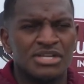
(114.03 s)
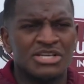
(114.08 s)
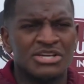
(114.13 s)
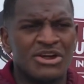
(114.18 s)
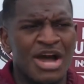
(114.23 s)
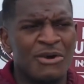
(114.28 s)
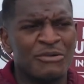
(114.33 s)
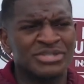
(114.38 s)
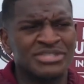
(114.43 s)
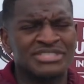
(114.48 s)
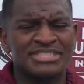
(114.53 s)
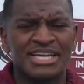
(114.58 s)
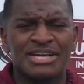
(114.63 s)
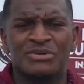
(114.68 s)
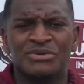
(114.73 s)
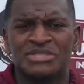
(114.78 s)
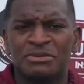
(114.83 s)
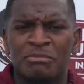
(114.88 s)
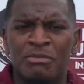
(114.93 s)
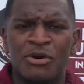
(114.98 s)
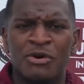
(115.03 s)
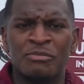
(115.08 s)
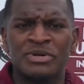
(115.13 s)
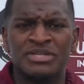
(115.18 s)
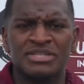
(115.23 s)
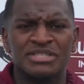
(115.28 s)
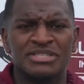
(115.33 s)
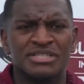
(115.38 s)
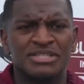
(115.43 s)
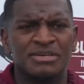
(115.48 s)
You know, I wouldn't say it was a
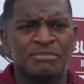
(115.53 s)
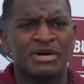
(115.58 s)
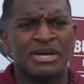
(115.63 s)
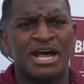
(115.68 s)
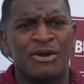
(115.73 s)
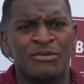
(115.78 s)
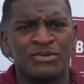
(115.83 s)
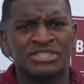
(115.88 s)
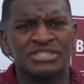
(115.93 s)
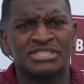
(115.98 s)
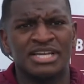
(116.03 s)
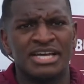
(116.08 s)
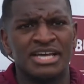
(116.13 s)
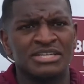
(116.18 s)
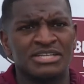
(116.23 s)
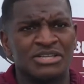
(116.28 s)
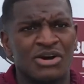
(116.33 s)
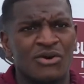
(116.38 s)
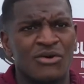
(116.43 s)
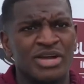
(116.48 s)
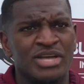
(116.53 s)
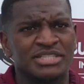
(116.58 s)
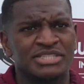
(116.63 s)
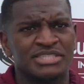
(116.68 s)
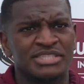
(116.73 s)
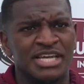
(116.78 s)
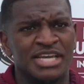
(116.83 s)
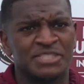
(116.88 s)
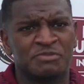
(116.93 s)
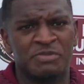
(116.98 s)
moment, but I would say, you know,
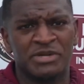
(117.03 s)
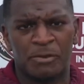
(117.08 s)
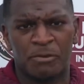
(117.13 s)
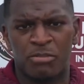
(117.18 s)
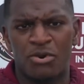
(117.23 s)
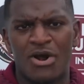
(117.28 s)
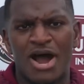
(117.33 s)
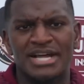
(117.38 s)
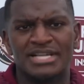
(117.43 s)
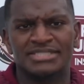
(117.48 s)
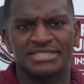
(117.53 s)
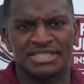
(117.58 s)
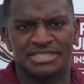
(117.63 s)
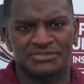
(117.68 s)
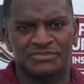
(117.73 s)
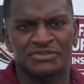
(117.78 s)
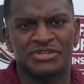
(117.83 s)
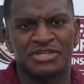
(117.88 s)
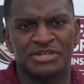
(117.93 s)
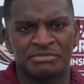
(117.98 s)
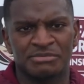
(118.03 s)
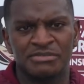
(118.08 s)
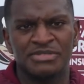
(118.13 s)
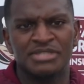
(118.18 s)
it's been a process for him.